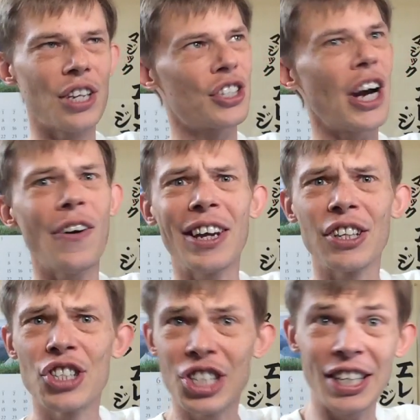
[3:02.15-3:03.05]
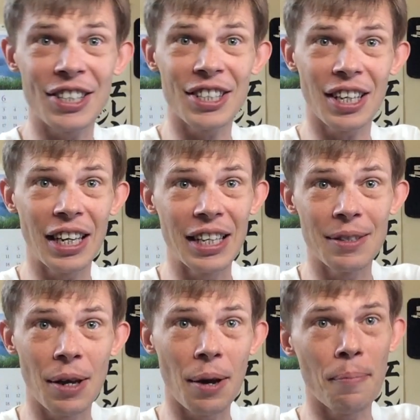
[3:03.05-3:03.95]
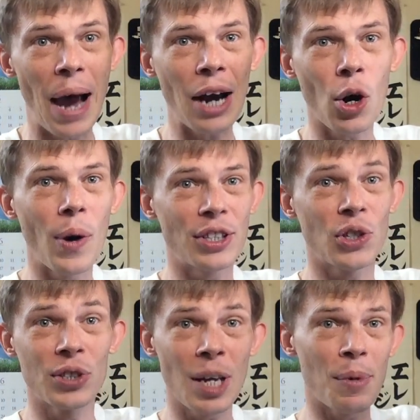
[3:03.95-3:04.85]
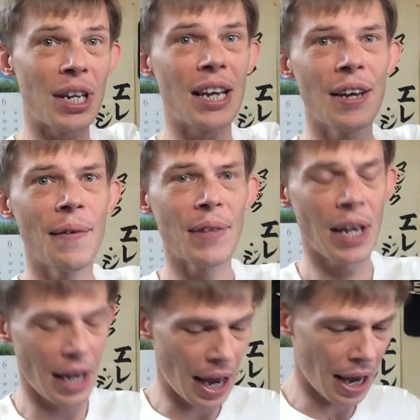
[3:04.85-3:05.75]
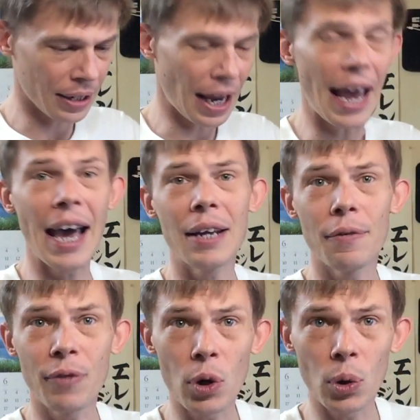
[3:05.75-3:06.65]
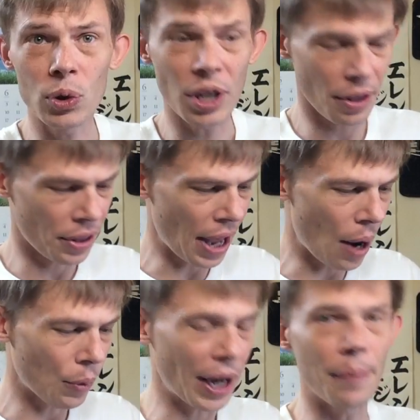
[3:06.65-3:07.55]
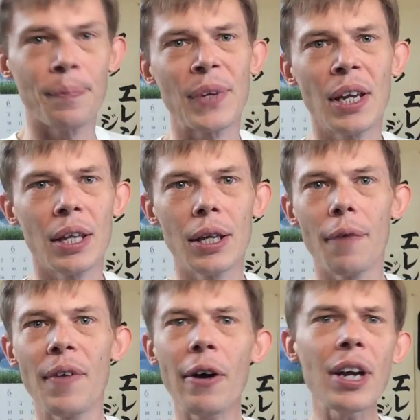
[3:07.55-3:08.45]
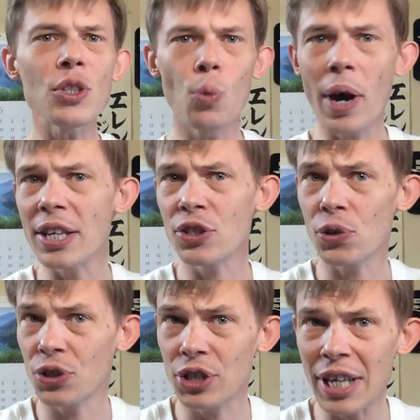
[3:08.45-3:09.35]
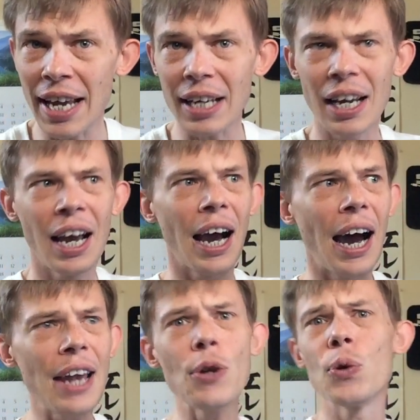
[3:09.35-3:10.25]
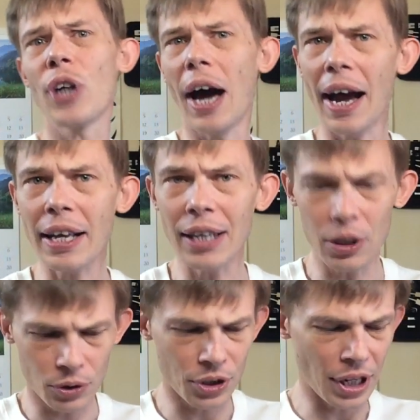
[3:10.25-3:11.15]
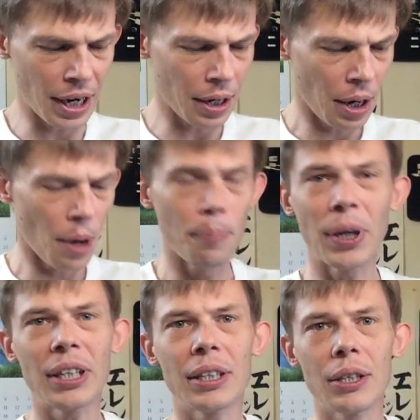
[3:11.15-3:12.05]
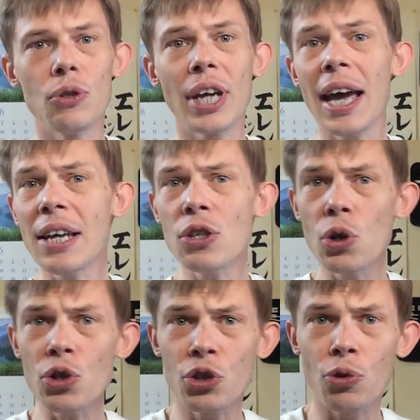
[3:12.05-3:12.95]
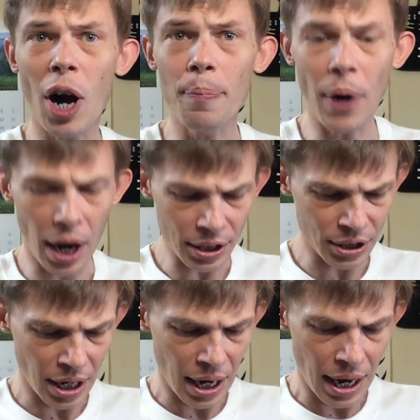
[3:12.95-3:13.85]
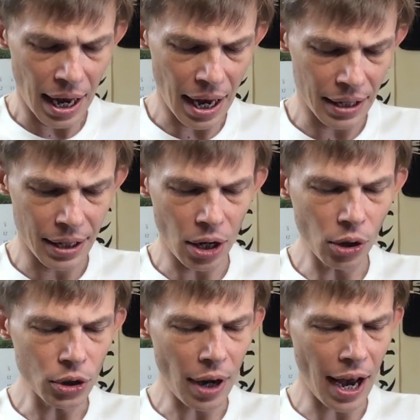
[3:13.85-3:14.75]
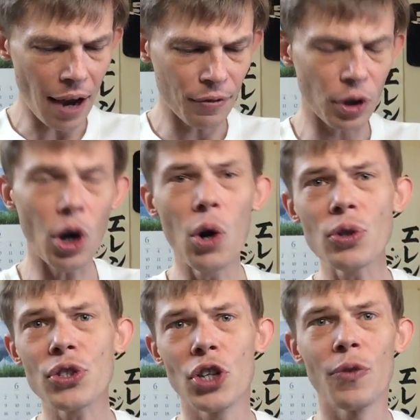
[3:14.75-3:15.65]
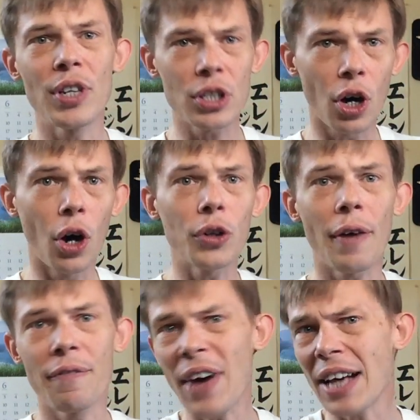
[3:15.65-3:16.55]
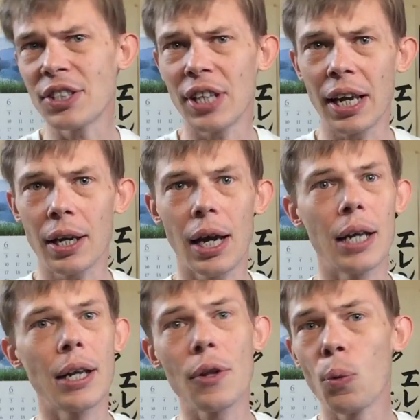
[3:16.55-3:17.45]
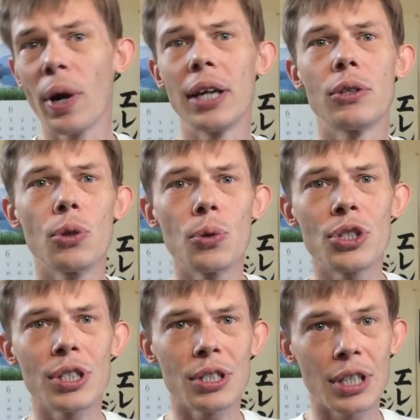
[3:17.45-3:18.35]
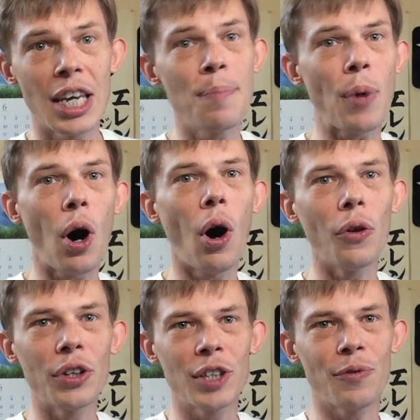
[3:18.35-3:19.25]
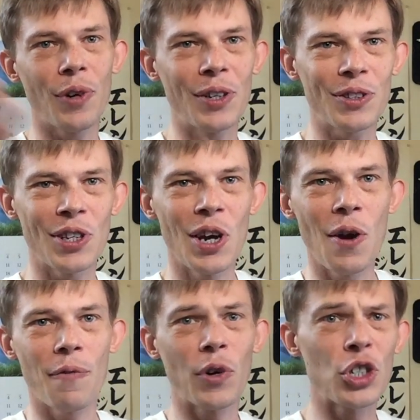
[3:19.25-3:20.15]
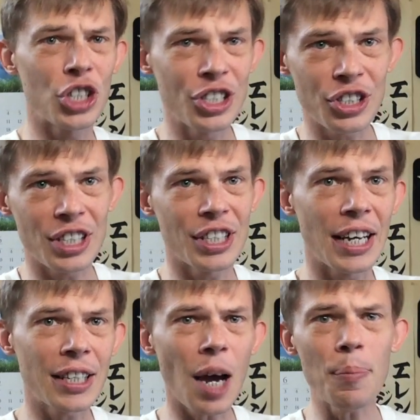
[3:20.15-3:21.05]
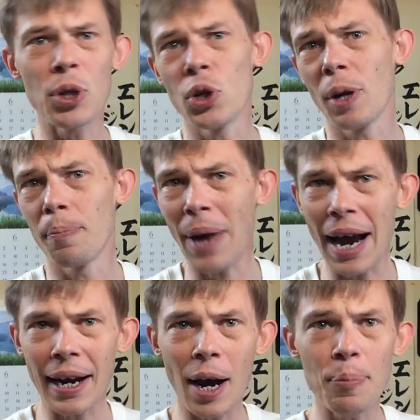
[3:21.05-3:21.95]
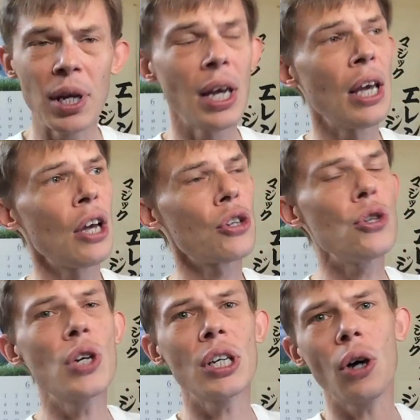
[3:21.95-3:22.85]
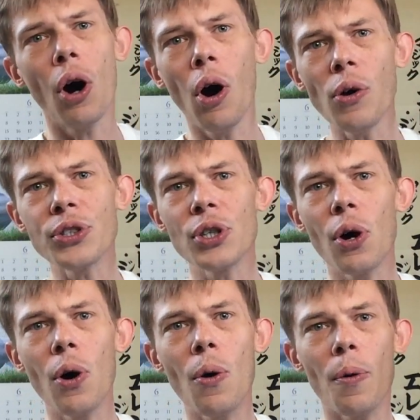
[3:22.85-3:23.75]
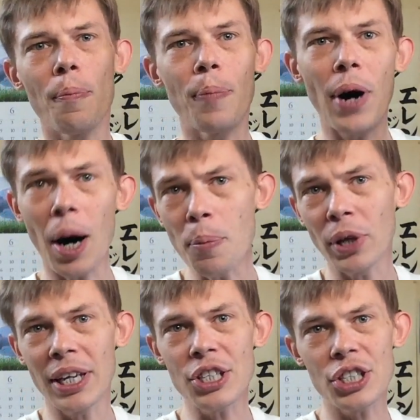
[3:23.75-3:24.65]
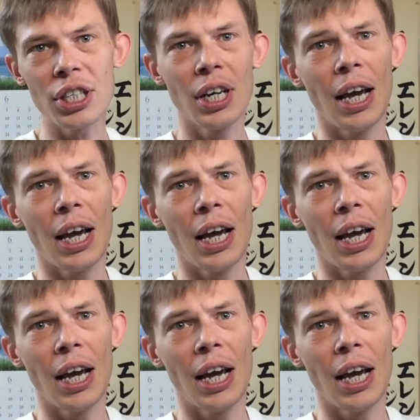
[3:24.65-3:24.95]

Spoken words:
sharing sheets in Mac OS Yosemite and add photos that way. There are various ways to sync. I use iCloud to sync, but you can use Dropbox, and they also have their own service called FastSync, another way to keep all the different versions synced up. You can back up. You can also publish